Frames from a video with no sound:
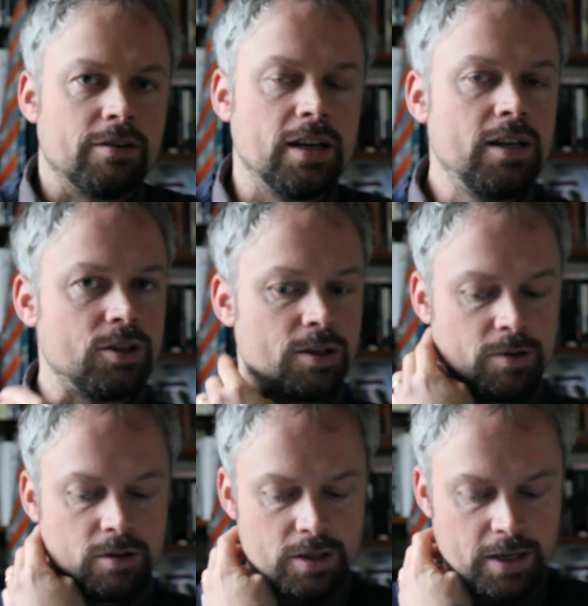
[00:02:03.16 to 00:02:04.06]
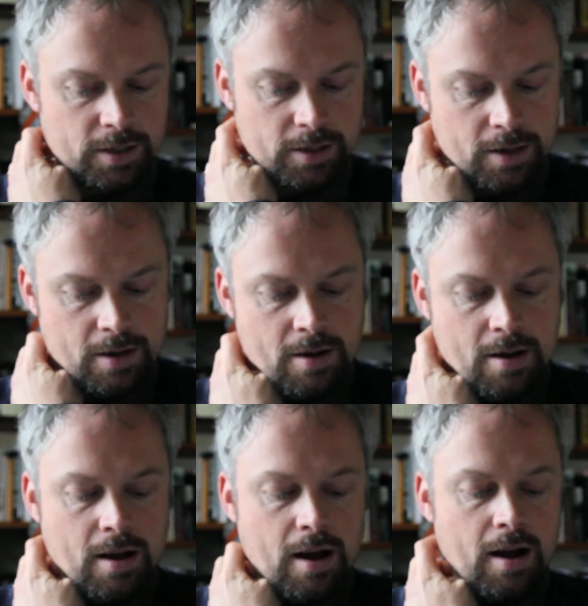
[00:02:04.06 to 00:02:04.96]
a leadership contest.
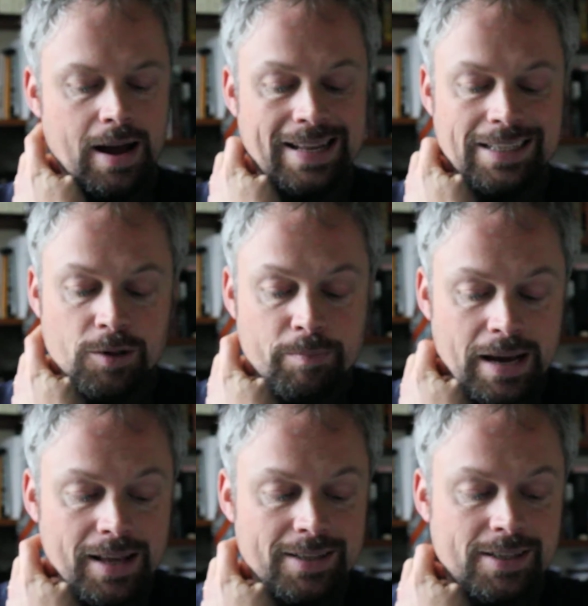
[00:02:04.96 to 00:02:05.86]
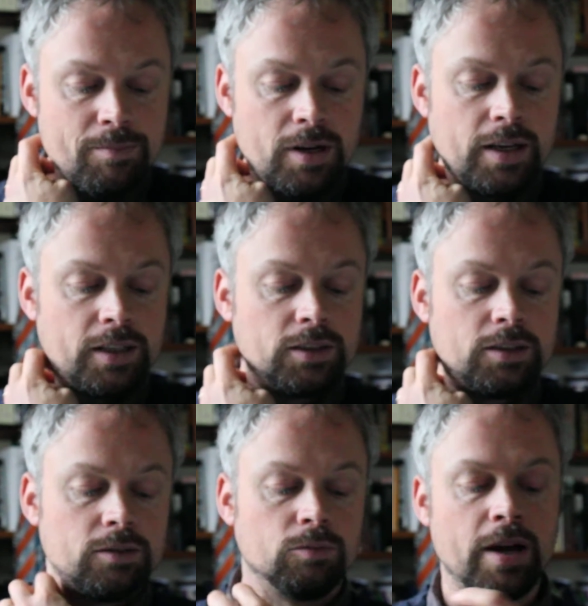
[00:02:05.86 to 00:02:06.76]
And they should bear this in mind
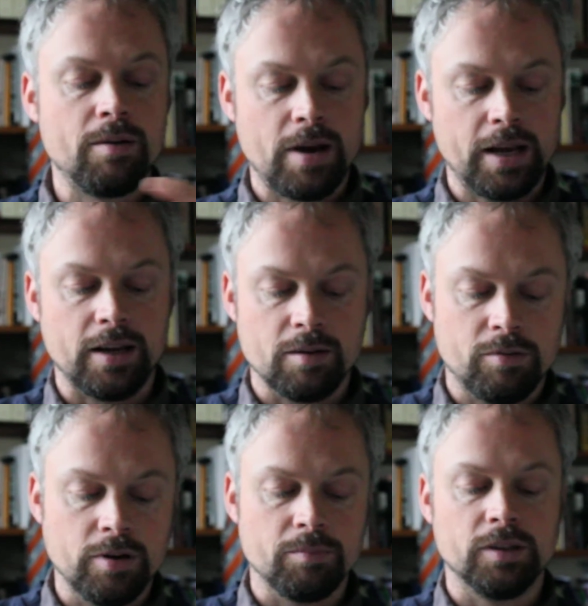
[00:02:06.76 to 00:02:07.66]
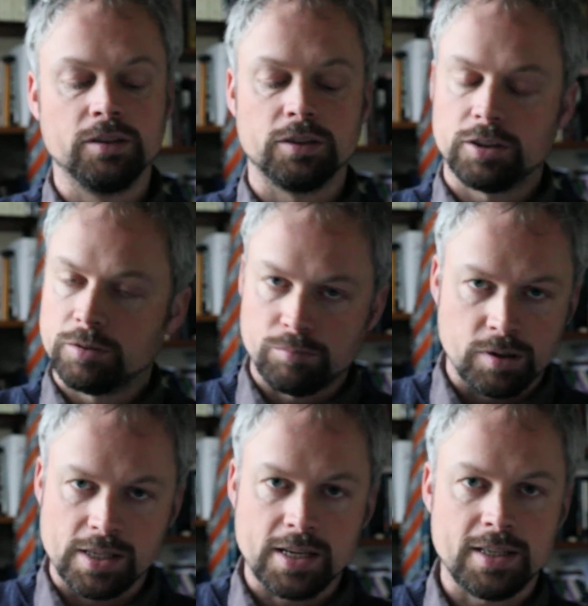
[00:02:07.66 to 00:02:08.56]
when making appointments,
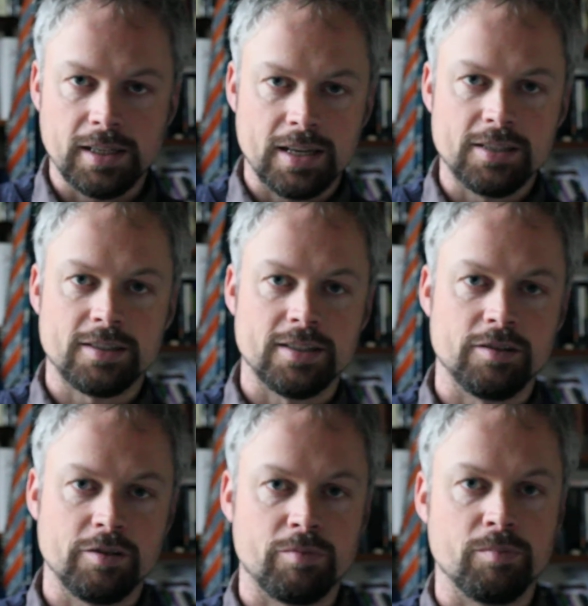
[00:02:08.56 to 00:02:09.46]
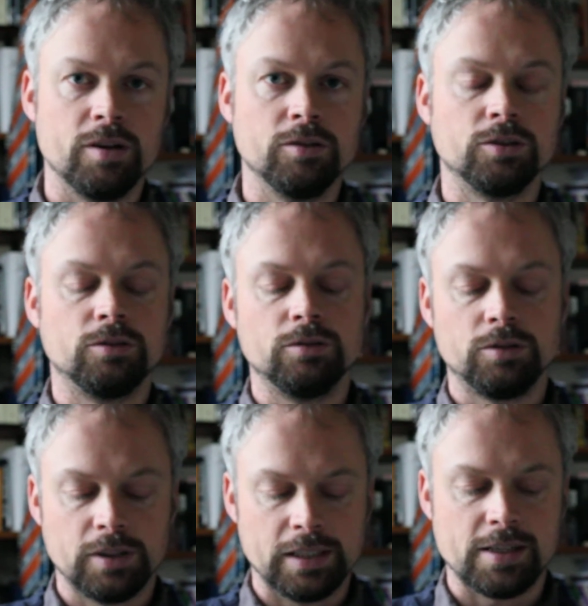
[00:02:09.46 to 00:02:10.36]
presenting legislative
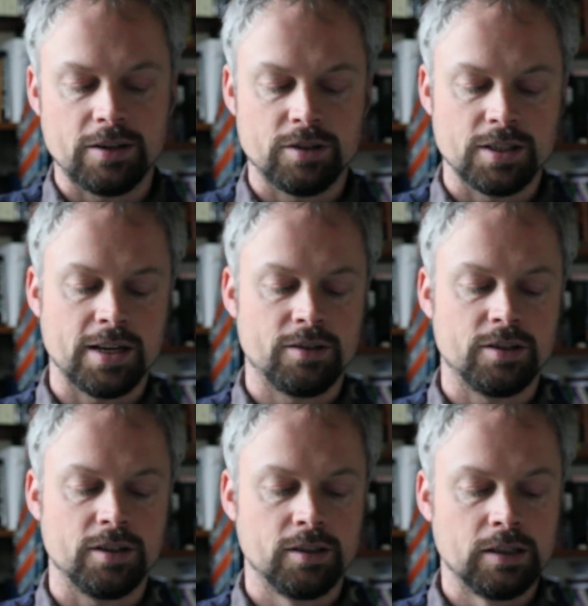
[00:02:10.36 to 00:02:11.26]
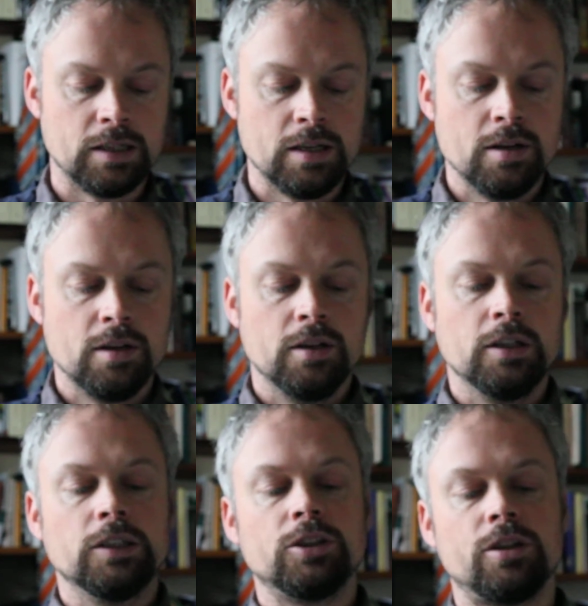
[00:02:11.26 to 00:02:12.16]
proposals, etc., etc.
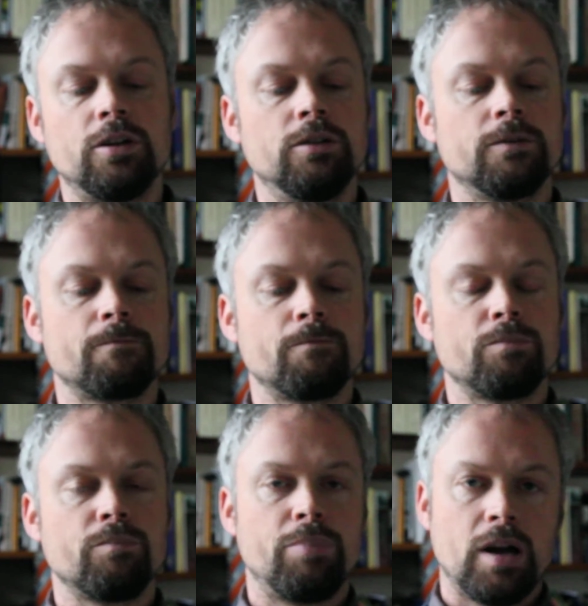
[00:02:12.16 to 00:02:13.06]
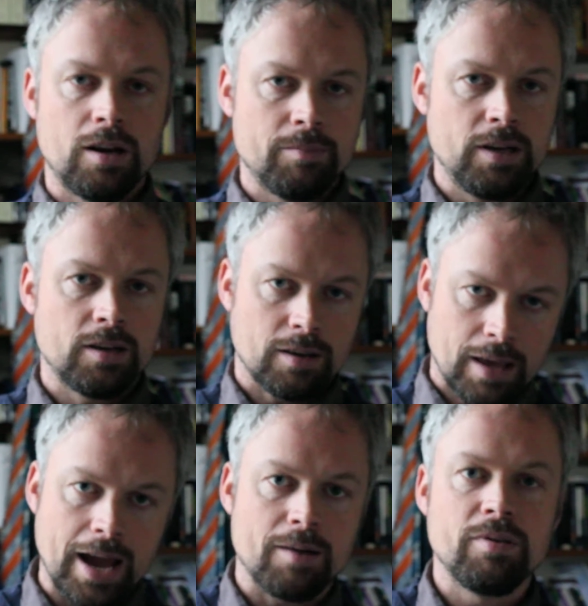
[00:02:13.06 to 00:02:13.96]
So Parliament
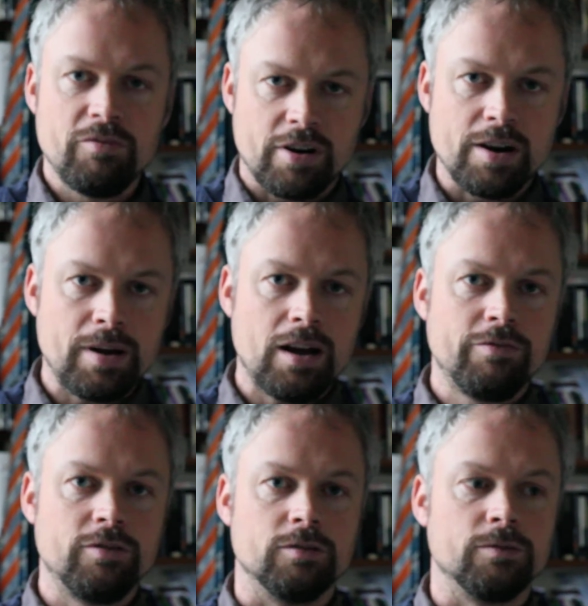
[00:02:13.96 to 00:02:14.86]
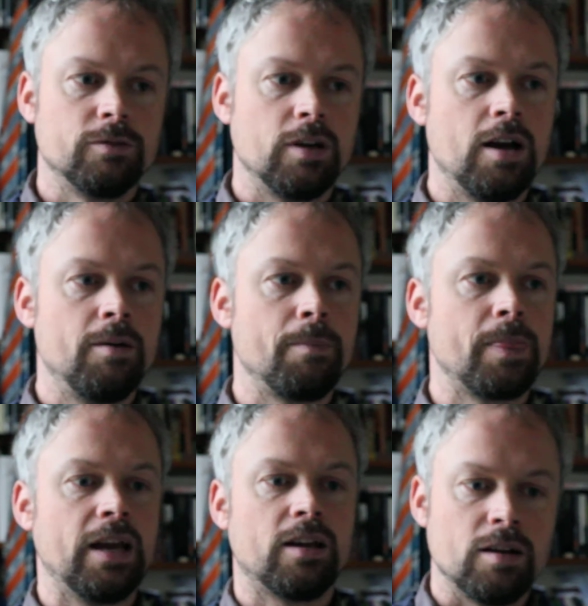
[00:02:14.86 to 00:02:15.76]
can be very powerful.
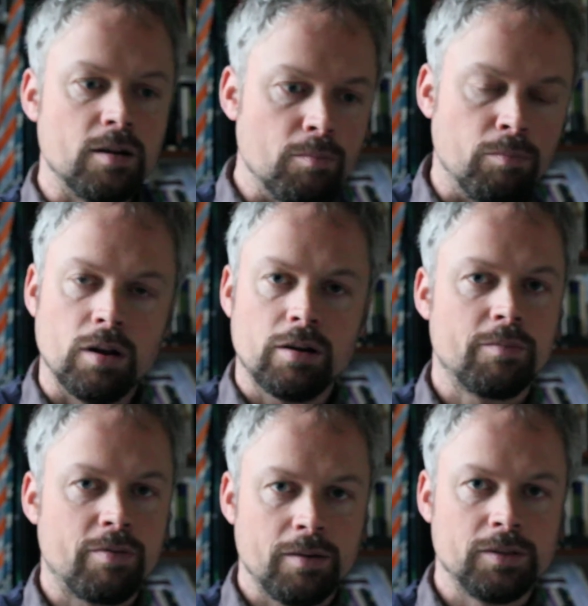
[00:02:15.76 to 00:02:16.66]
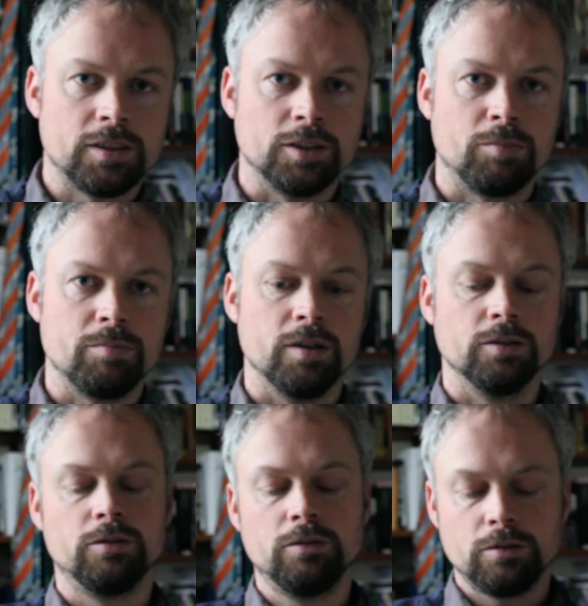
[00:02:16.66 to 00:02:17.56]
It can block a Prime Minister's
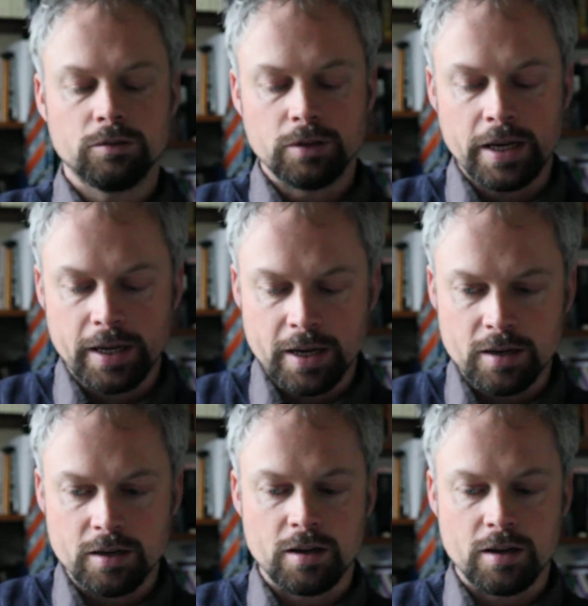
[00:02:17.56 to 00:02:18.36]
proposals, it can